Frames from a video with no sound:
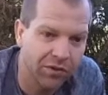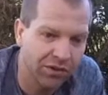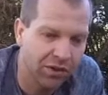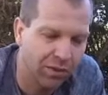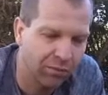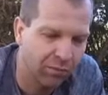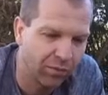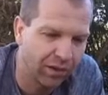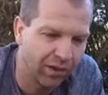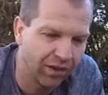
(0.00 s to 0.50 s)

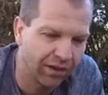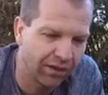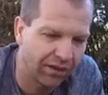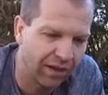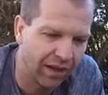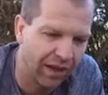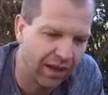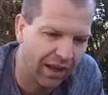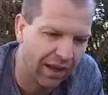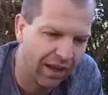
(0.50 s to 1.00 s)
somewhere,
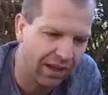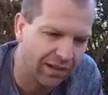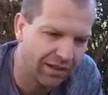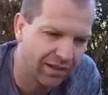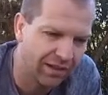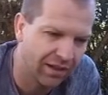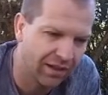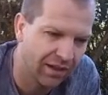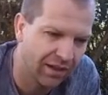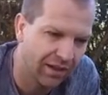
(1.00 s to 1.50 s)
and
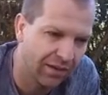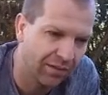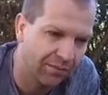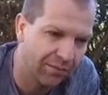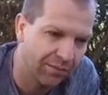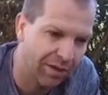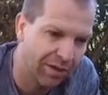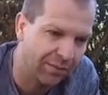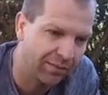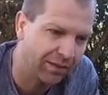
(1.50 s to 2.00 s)

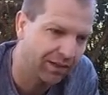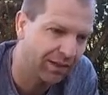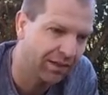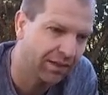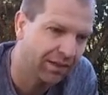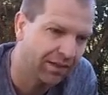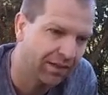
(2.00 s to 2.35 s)
maybe